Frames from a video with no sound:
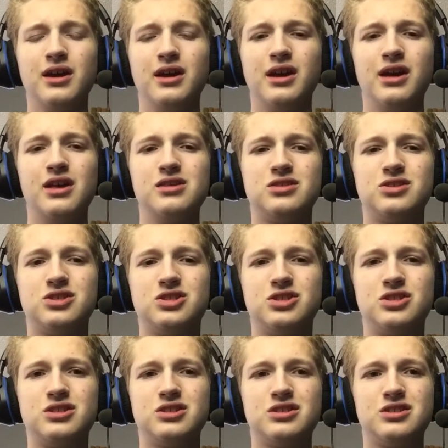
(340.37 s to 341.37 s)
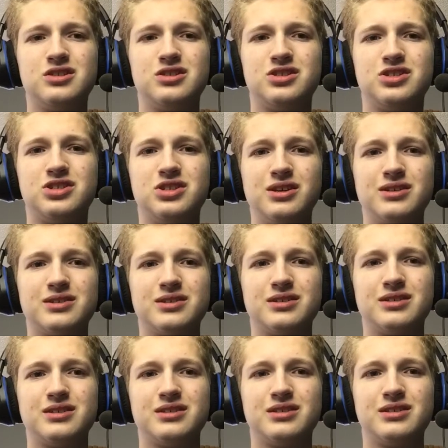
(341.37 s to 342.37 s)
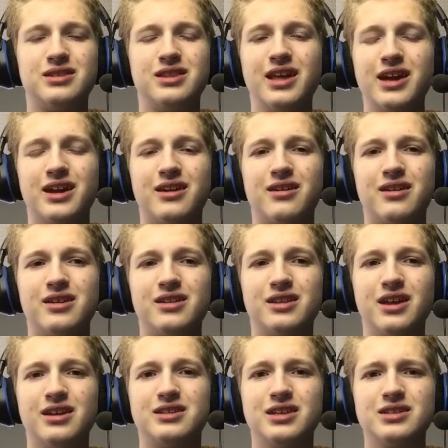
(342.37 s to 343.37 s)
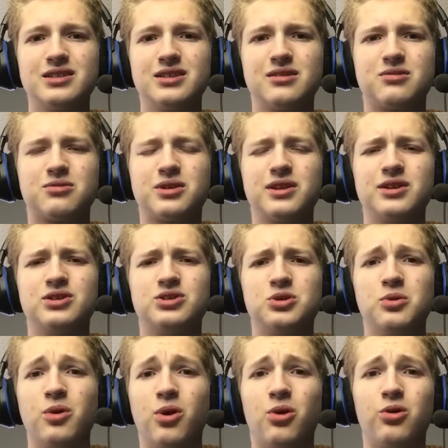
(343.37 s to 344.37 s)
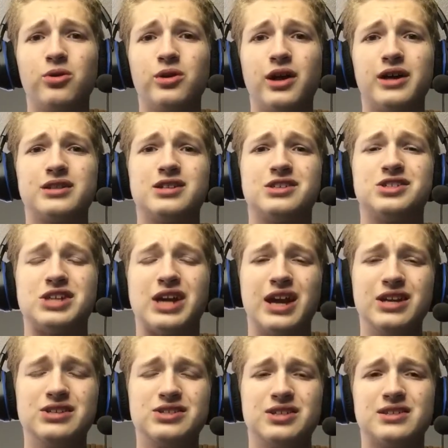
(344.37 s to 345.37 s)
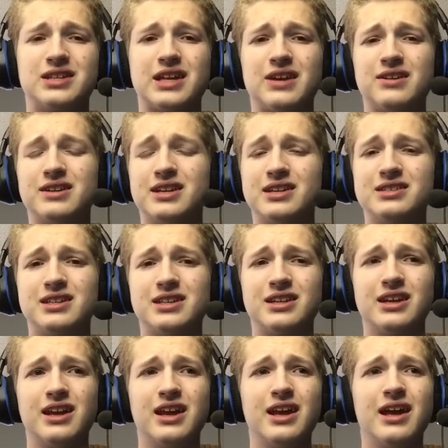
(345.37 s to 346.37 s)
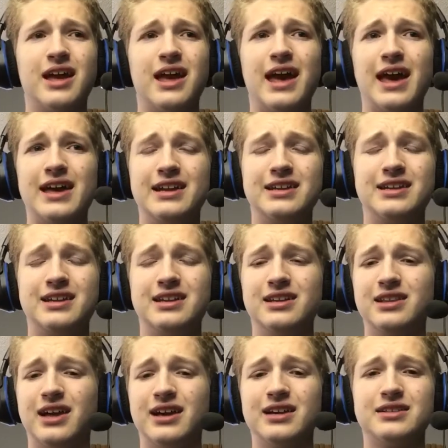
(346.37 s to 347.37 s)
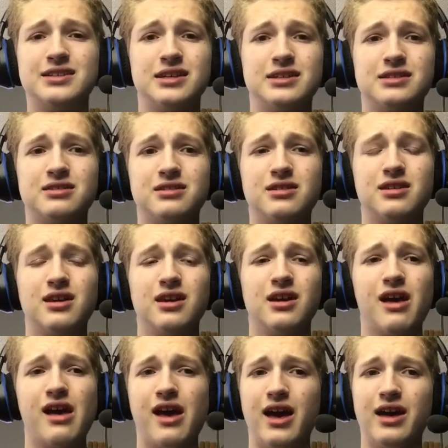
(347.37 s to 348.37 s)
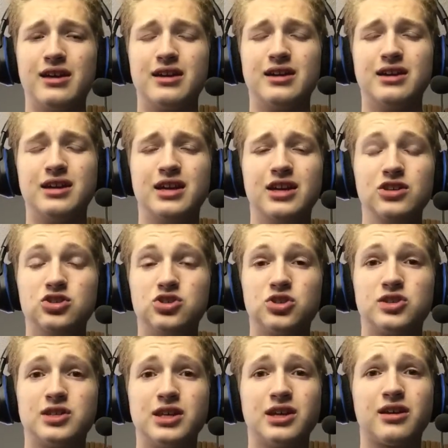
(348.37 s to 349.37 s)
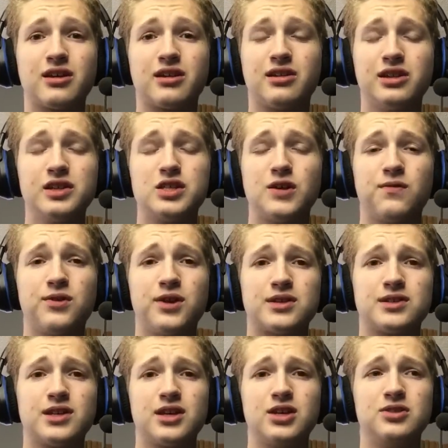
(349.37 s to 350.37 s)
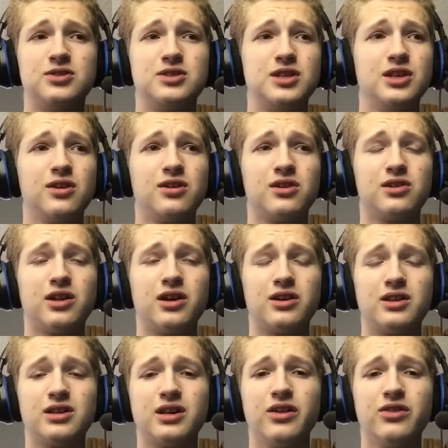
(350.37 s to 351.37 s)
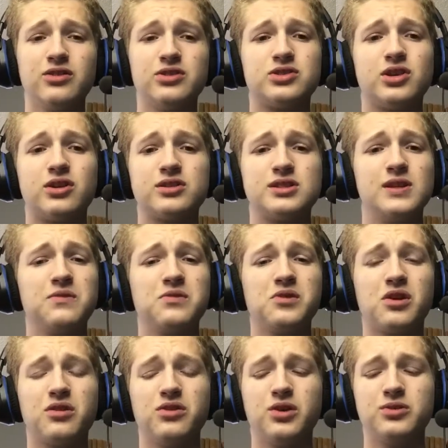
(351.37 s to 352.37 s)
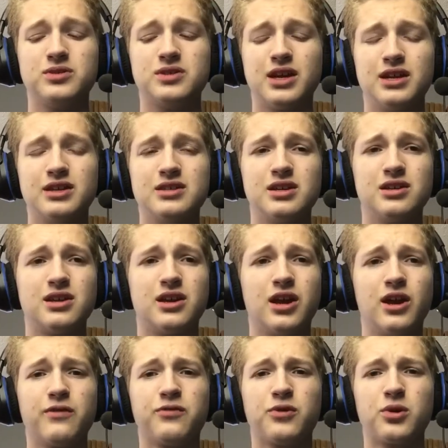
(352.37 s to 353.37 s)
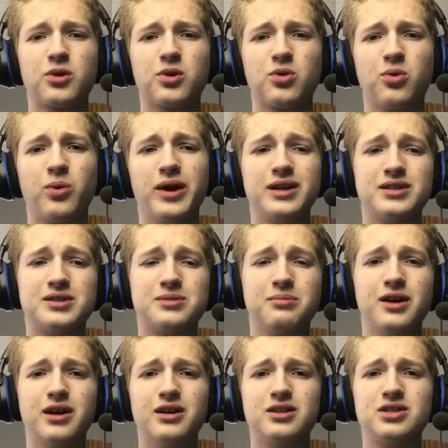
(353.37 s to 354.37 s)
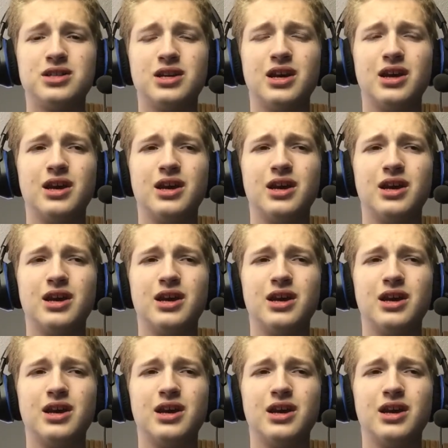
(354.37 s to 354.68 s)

is just there. It doesn't really do a whole lot to change the sound. It doesn't edit it a lot. It doesn't add any interesting glitch effects like you see on a lot of the other songs, even on those that I didn't care for quite as much.